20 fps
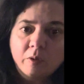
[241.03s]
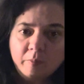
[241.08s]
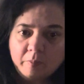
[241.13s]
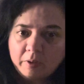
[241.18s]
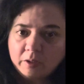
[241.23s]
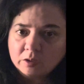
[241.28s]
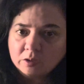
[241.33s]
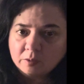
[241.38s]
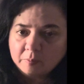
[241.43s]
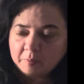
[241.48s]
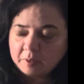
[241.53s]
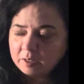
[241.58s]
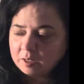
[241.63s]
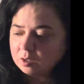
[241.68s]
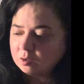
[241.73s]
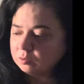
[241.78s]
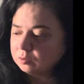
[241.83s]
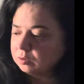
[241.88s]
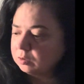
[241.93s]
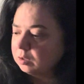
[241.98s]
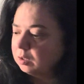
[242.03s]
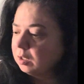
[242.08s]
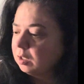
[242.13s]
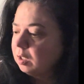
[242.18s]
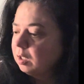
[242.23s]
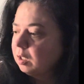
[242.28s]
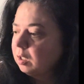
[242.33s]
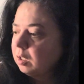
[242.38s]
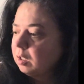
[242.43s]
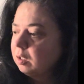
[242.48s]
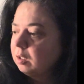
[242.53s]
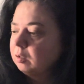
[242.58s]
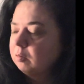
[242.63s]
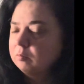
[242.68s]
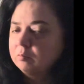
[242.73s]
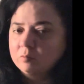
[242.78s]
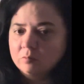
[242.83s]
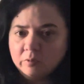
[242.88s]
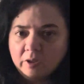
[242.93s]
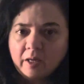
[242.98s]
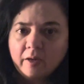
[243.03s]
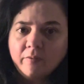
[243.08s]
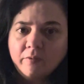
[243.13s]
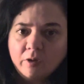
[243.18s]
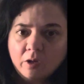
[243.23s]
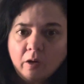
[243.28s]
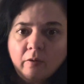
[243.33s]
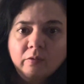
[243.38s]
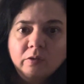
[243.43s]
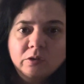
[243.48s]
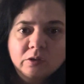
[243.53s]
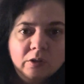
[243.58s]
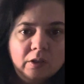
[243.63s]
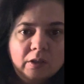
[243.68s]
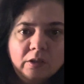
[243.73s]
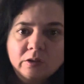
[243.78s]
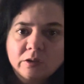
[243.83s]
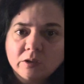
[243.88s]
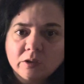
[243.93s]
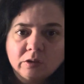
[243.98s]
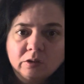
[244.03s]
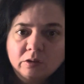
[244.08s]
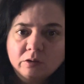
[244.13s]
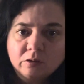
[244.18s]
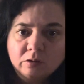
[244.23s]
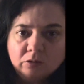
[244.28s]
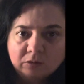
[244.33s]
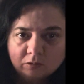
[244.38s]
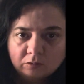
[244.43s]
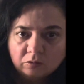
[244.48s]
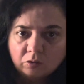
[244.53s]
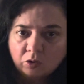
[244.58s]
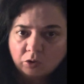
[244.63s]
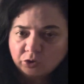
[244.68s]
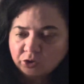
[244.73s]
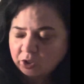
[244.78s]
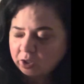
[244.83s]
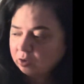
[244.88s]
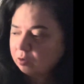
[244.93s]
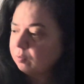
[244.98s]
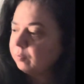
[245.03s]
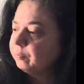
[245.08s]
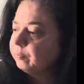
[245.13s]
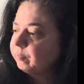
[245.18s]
me and somebody else. Kevin, obviously, because this is our channel.